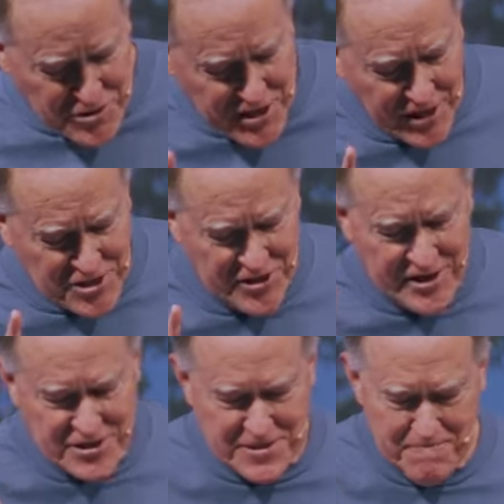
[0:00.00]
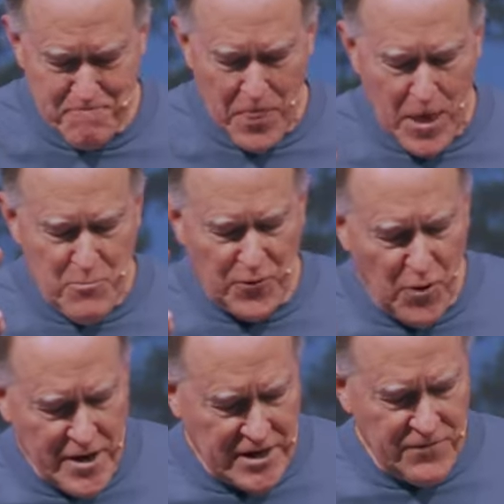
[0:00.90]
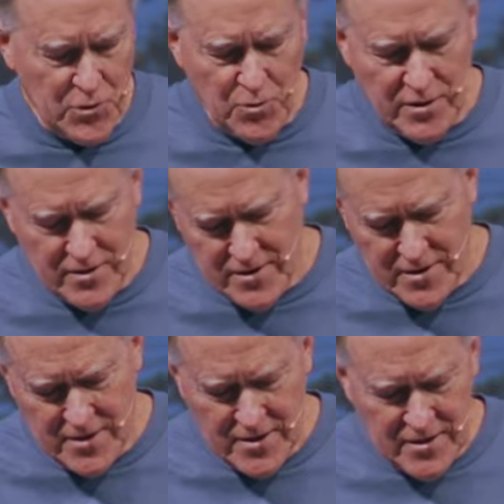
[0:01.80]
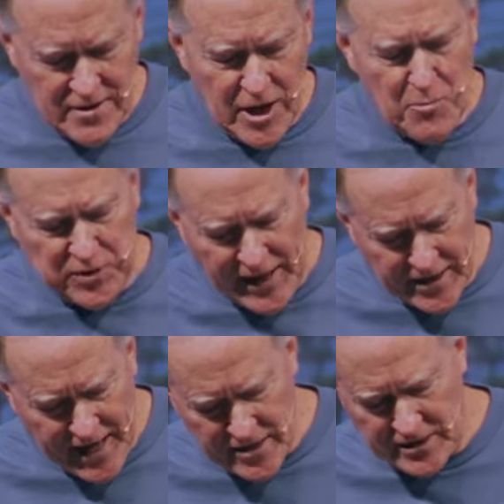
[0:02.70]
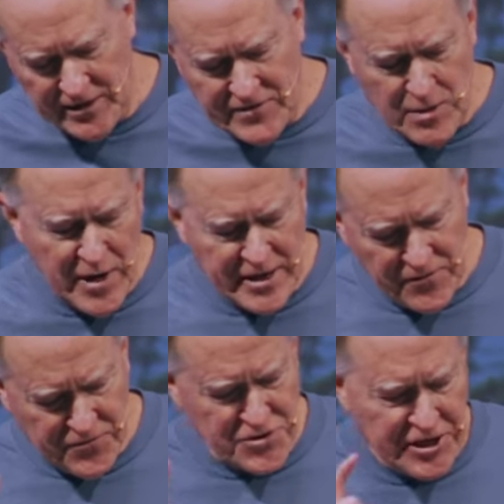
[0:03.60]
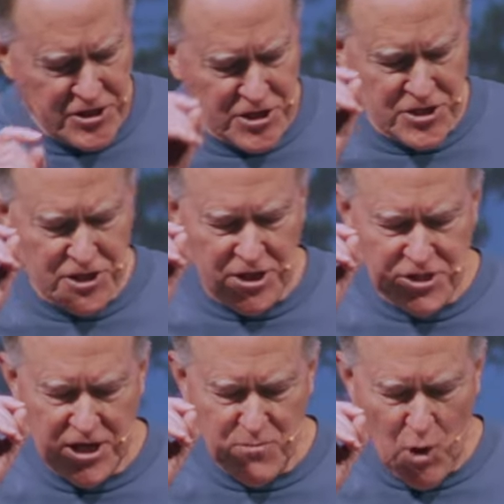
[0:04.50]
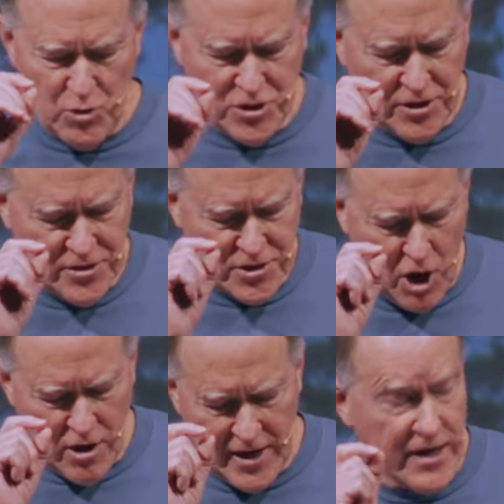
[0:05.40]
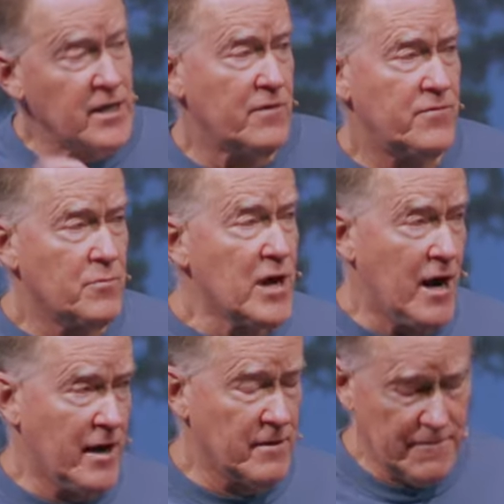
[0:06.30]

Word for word: thing is this: before I give you a plan of how to live day by day. First thing is this is emotions are a gift from God.